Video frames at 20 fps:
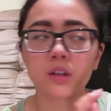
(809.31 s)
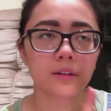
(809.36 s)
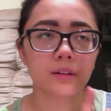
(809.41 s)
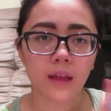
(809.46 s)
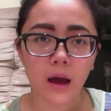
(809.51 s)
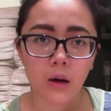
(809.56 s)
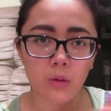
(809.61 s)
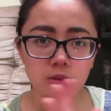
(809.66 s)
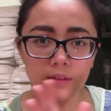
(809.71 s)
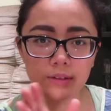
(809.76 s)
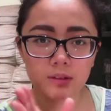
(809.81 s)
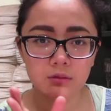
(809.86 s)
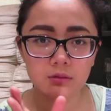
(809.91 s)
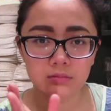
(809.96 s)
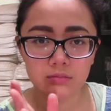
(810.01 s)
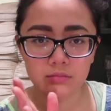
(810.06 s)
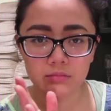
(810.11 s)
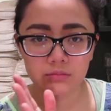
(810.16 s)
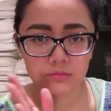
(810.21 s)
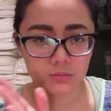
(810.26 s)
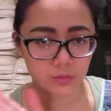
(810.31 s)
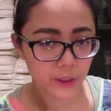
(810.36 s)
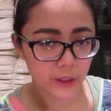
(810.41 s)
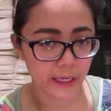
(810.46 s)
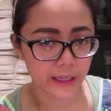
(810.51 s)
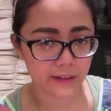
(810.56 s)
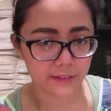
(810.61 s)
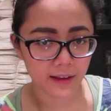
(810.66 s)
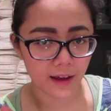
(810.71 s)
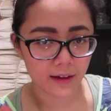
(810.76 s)
That one, we
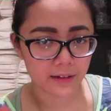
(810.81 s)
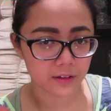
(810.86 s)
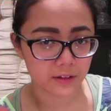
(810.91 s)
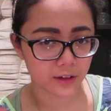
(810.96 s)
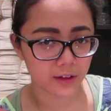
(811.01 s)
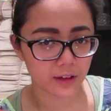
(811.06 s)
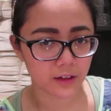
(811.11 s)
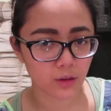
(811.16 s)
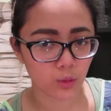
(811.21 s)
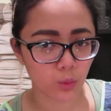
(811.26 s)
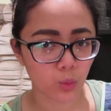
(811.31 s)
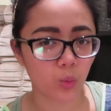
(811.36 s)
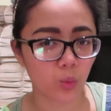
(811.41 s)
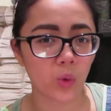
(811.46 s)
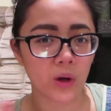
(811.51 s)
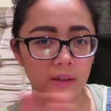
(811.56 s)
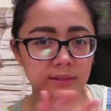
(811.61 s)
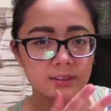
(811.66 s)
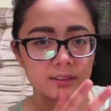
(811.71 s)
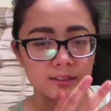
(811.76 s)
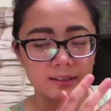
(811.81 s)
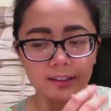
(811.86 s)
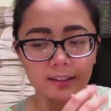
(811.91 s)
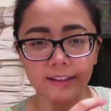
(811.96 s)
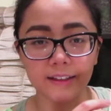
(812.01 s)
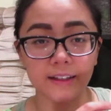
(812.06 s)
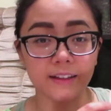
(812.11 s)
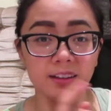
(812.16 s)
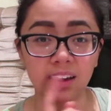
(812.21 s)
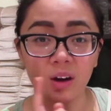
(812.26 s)
ate that in like one
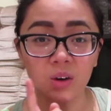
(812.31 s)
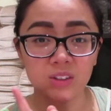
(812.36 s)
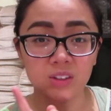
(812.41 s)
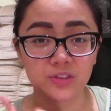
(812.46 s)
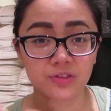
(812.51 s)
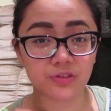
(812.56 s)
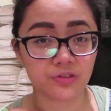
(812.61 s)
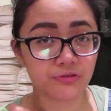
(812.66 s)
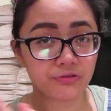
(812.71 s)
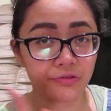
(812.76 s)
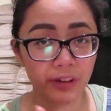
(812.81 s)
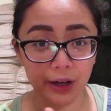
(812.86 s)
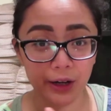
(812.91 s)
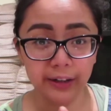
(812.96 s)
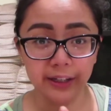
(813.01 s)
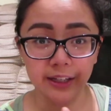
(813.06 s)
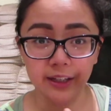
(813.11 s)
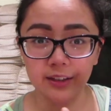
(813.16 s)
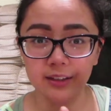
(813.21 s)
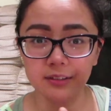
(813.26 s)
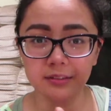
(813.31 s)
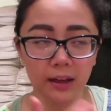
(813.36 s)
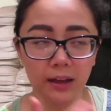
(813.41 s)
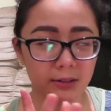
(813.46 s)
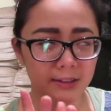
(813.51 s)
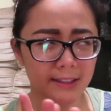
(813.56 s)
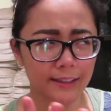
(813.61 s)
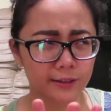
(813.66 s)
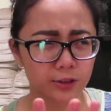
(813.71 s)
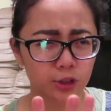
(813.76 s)
sitting, and that was very good. That
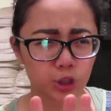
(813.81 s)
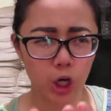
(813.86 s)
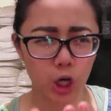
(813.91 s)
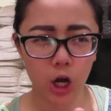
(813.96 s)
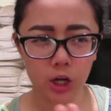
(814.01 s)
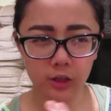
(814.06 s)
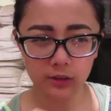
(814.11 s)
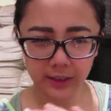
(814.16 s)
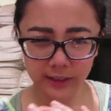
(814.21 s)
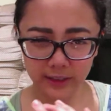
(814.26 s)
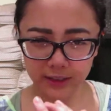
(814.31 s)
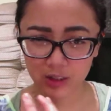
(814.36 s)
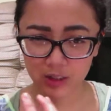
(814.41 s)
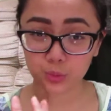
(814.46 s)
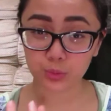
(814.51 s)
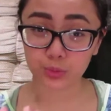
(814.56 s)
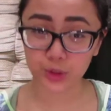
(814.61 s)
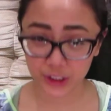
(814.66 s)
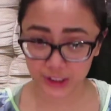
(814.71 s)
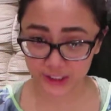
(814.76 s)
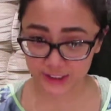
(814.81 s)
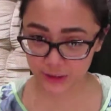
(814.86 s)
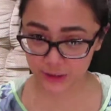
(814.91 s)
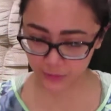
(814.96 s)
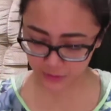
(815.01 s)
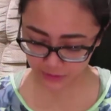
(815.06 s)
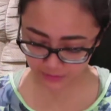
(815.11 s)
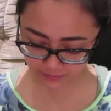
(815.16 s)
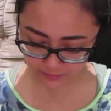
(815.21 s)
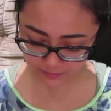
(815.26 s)
was like really sweet.